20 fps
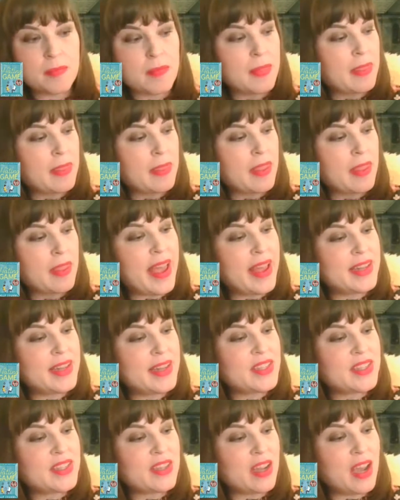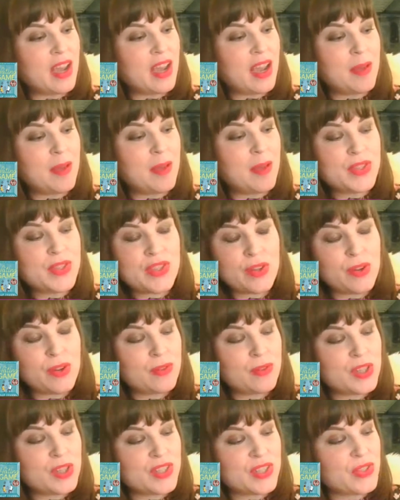And I'm also
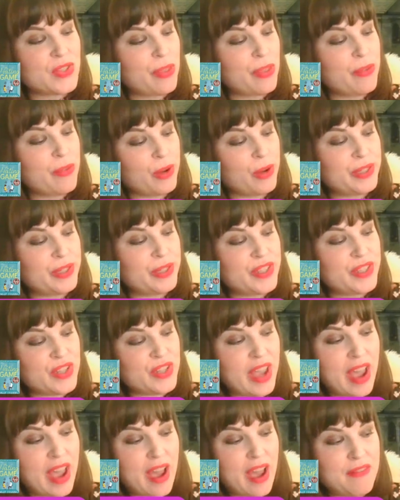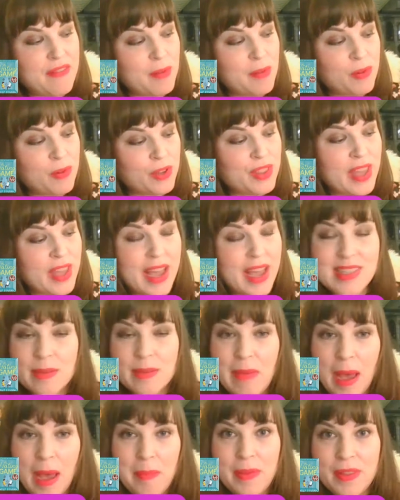just so thrilled to have a book that has a
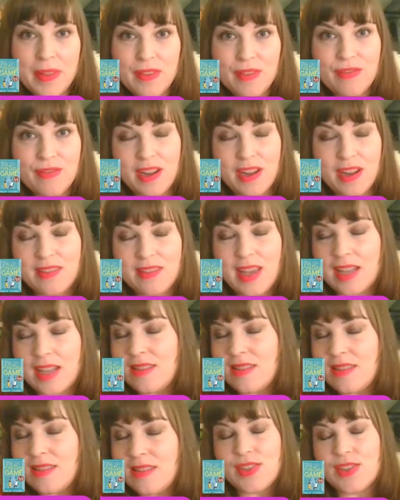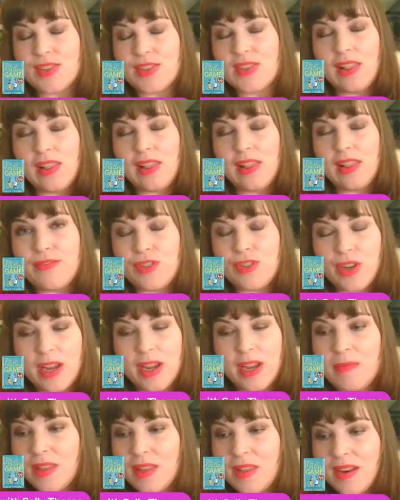map in the front. That's just a life
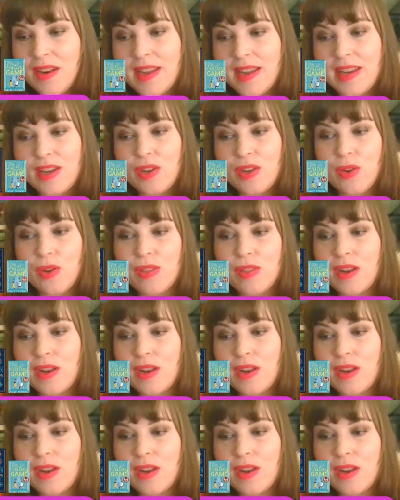dream that I didn't know that